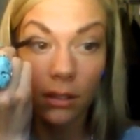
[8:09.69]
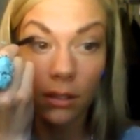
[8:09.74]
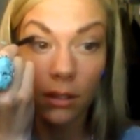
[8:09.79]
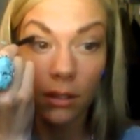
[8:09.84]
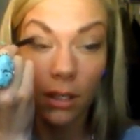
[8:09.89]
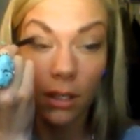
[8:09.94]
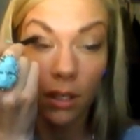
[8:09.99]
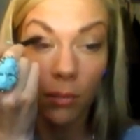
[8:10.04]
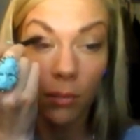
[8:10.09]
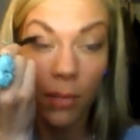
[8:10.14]

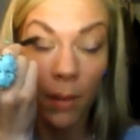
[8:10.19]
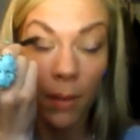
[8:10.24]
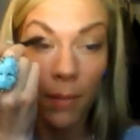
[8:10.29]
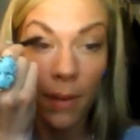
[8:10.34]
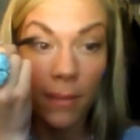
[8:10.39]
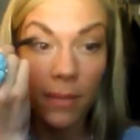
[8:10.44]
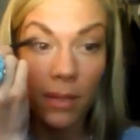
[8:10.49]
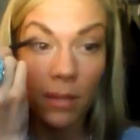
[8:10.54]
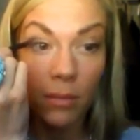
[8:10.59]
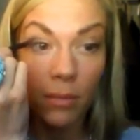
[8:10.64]
kind of bump
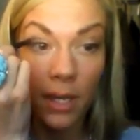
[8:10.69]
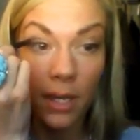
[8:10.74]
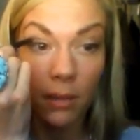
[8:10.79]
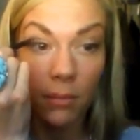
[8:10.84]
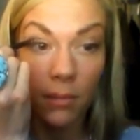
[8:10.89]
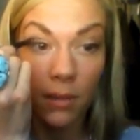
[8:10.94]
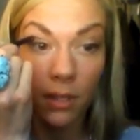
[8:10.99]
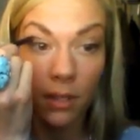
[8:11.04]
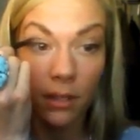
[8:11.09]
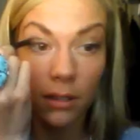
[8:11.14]
up the
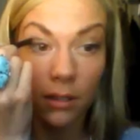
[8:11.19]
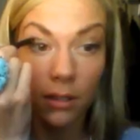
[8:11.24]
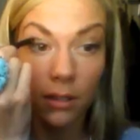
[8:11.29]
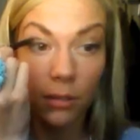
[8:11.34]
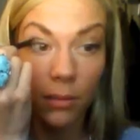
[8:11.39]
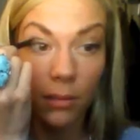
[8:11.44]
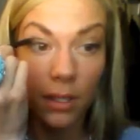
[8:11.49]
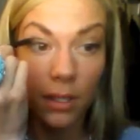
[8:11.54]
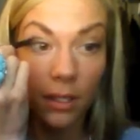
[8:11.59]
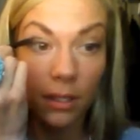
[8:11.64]
pigment a
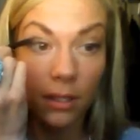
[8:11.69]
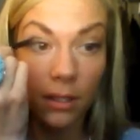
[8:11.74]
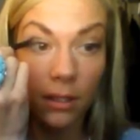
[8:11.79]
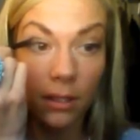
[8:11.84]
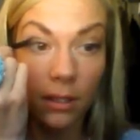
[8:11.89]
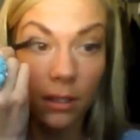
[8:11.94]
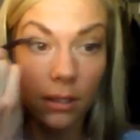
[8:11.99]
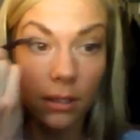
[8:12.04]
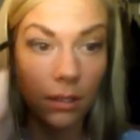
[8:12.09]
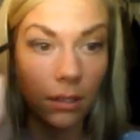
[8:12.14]
little bit
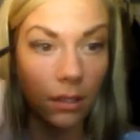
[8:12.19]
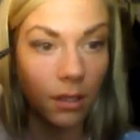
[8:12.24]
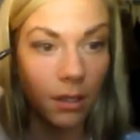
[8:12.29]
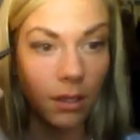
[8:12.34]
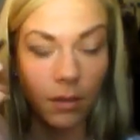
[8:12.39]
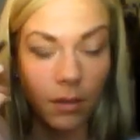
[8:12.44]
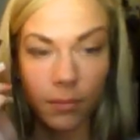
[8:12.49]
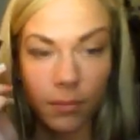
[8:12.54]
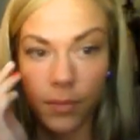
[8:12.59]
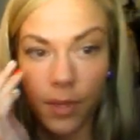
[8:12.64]

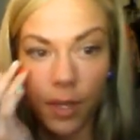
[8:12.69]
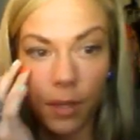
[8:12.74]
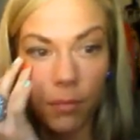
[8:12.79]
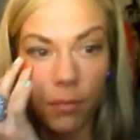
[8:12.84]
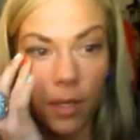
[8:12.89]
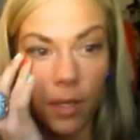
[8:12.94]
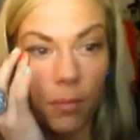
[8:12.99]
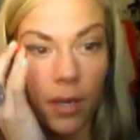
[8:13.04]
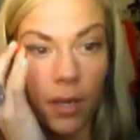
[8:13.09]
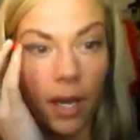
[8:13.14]
and
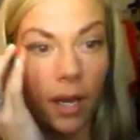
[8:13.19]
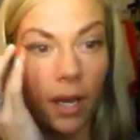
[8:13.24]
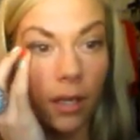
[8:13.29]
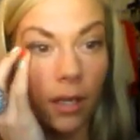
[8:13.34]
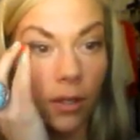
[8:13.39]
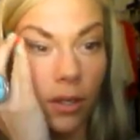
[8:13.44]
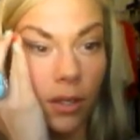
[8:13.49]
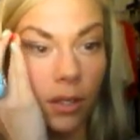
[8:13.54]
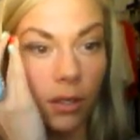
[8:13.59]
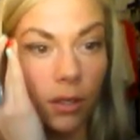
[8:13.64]
make my eye
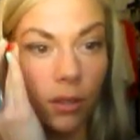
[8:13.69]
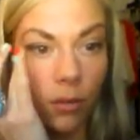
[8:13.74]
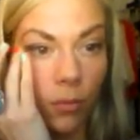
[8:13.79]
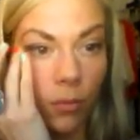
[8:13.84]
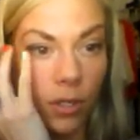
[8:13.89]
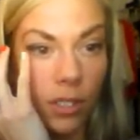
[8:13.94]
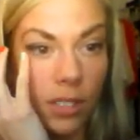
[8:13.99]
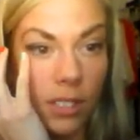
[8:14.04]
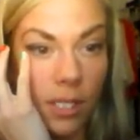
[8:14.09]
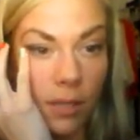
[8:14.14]
look a little
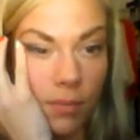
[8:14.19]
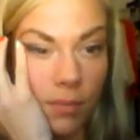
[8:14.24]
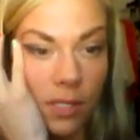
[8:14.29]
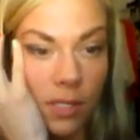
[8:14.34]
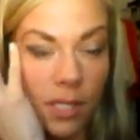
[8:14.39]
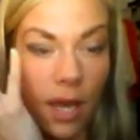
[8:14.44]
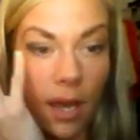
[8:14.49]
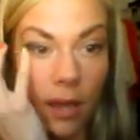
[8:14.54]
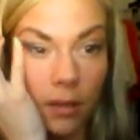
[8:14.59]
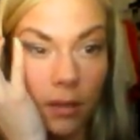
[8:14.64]
more deep
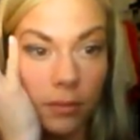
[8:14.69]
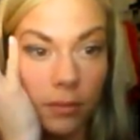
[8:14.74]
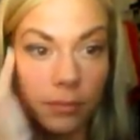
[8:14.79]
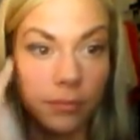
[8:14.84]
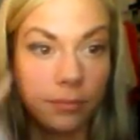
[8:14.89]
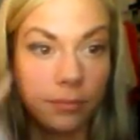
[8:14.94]
set.